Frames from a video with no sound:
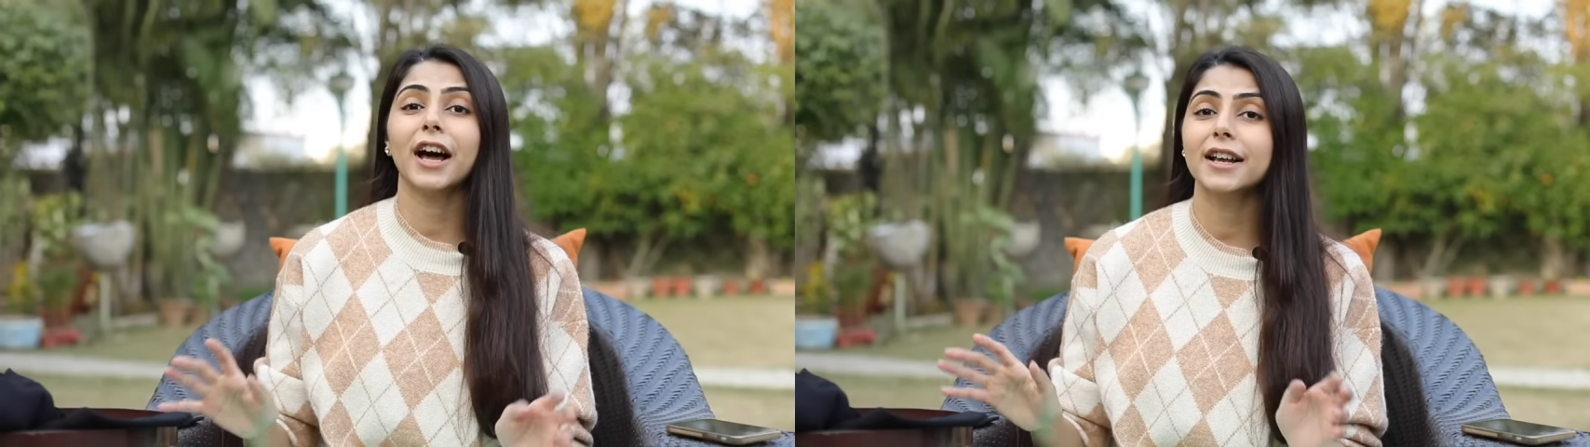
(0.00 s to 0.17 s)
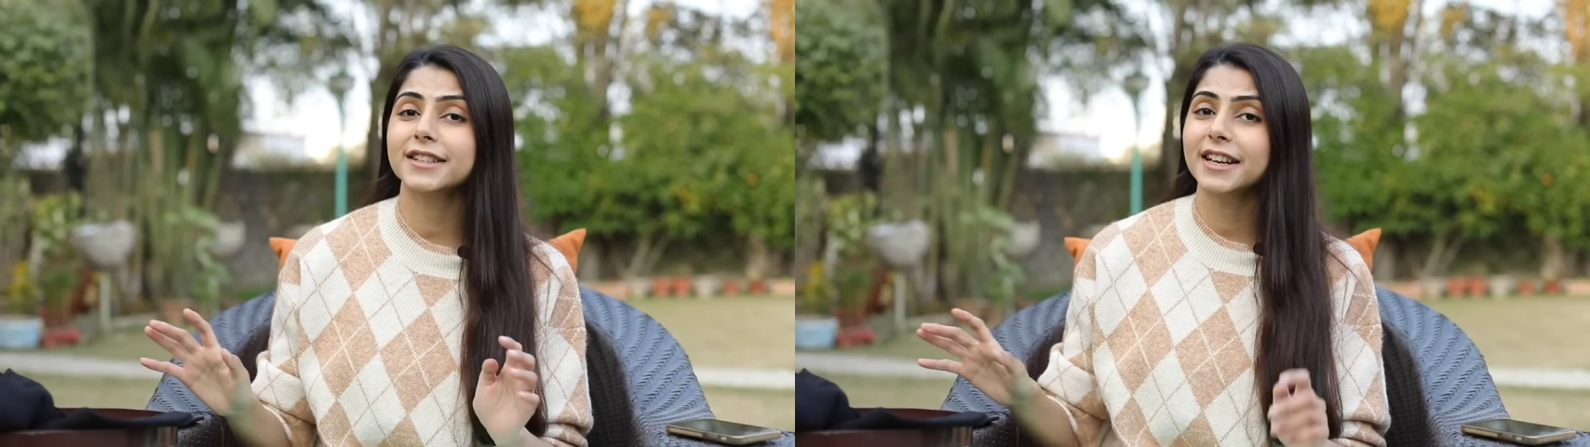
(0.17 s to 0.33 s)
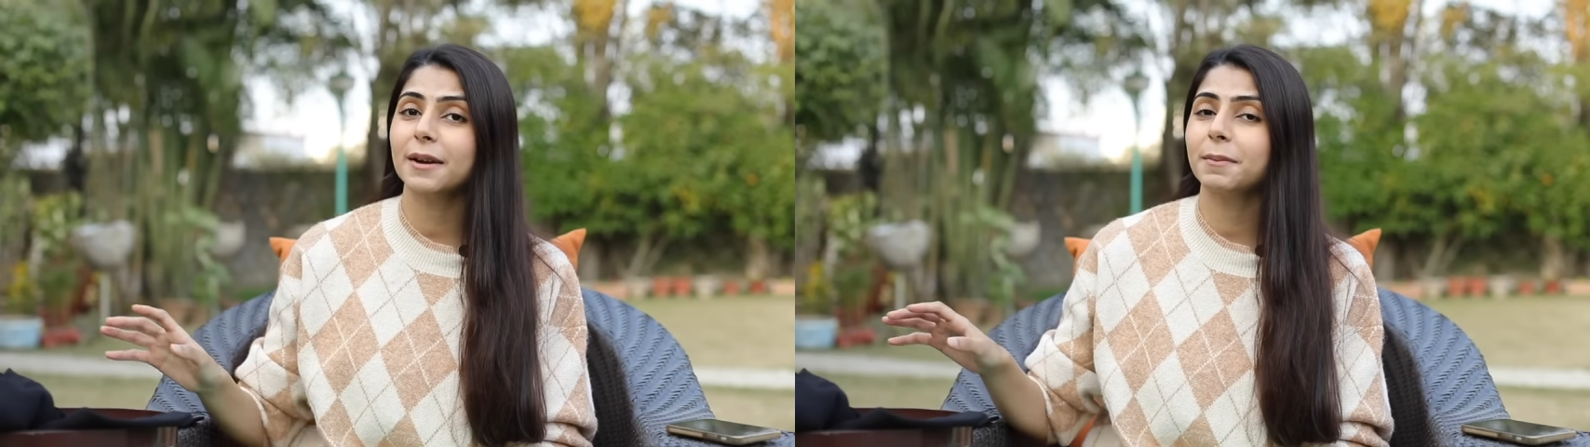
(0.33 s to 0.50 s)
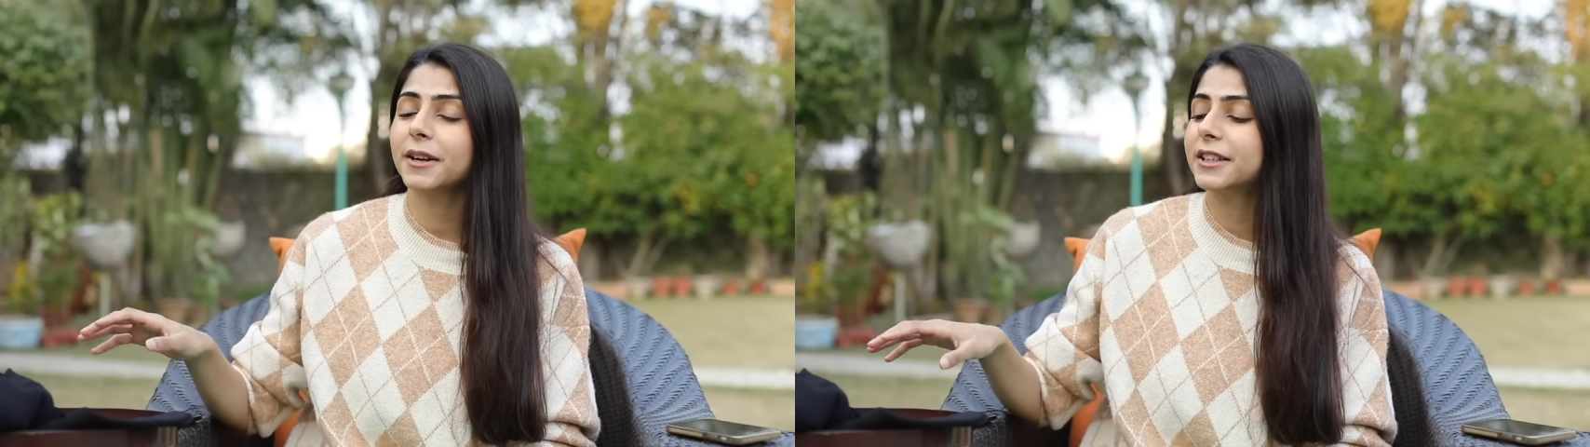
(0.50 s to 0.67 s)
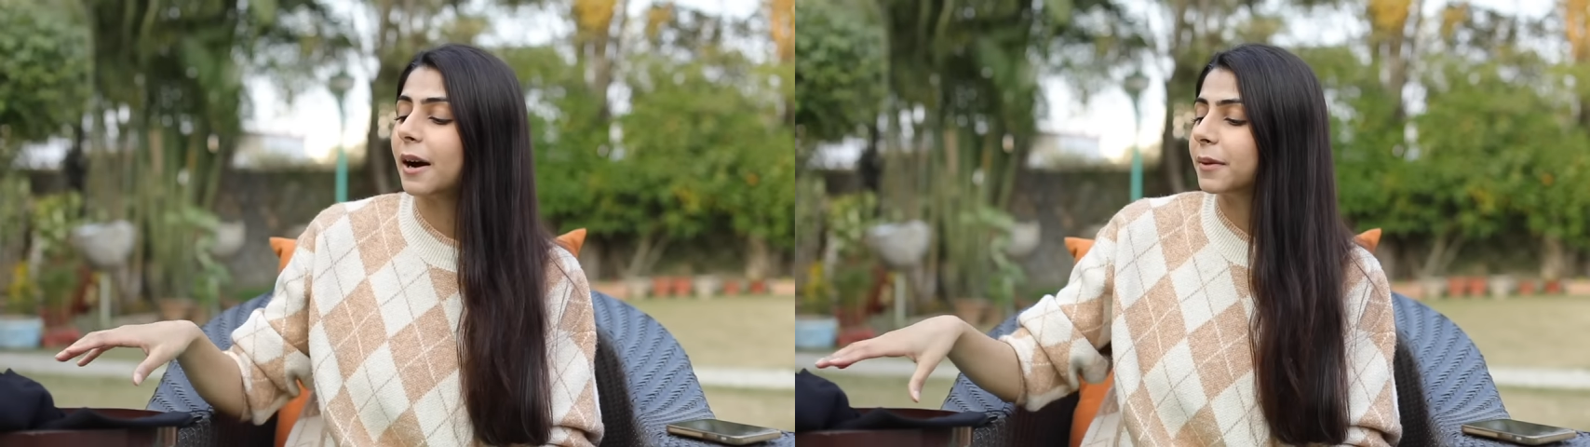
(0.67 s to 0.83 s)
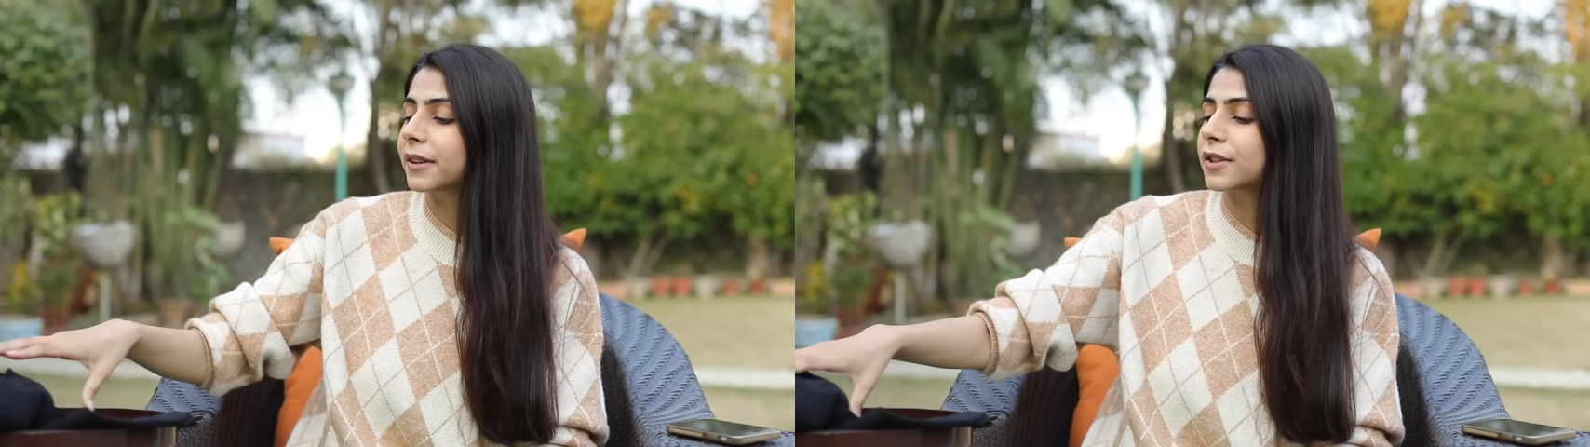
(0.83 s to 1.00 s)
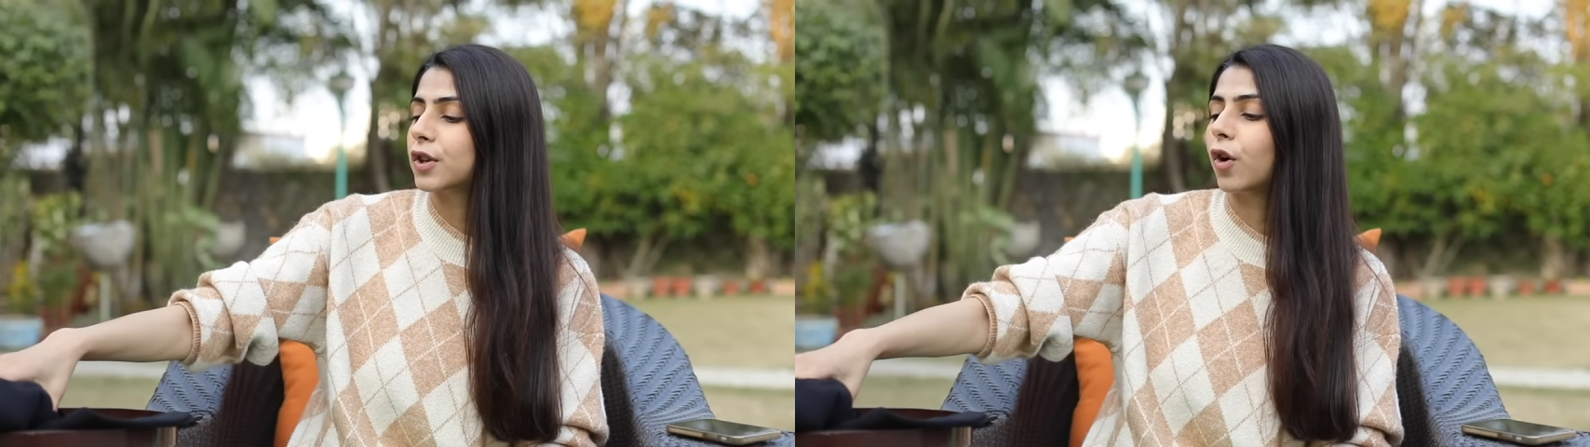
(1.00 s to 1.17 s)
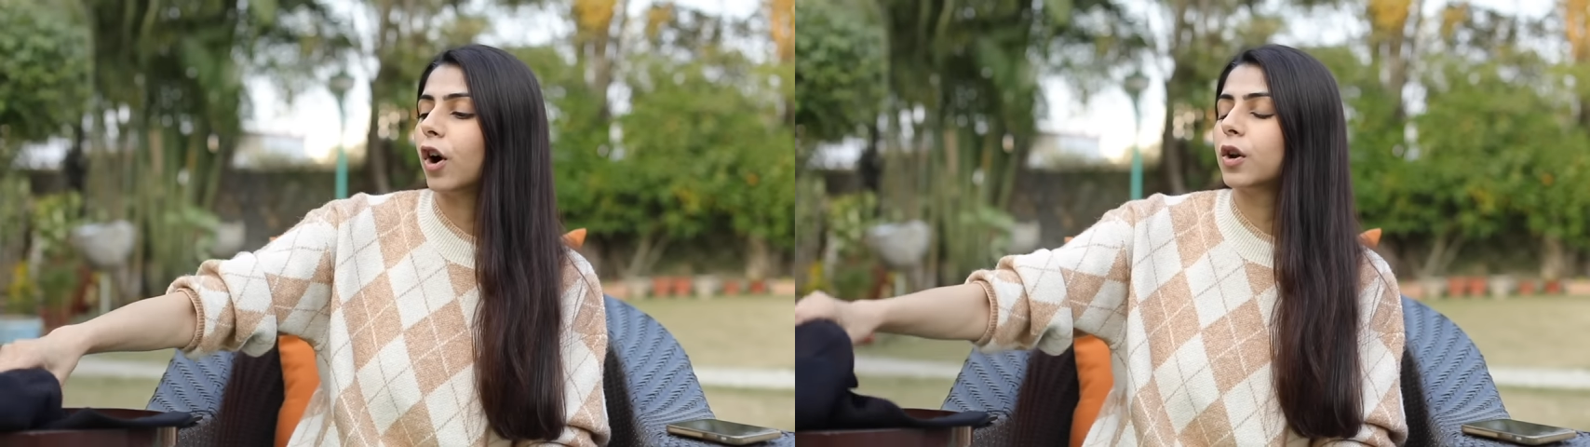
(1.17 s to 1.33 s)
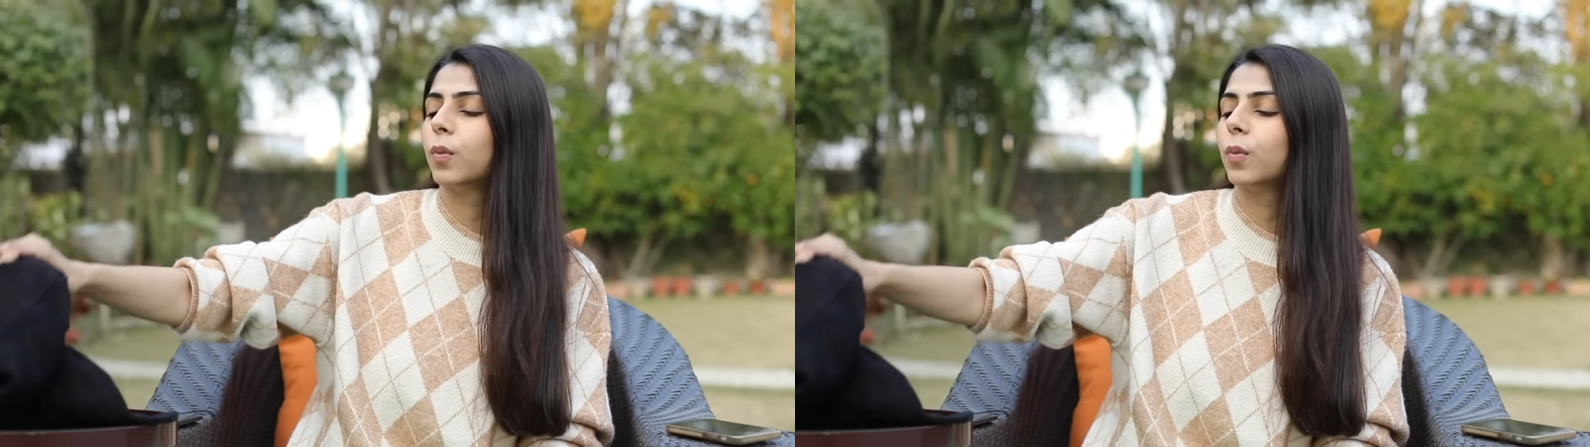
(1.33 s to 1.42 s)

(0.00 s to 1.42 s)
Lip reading: last thing I picked up in this haul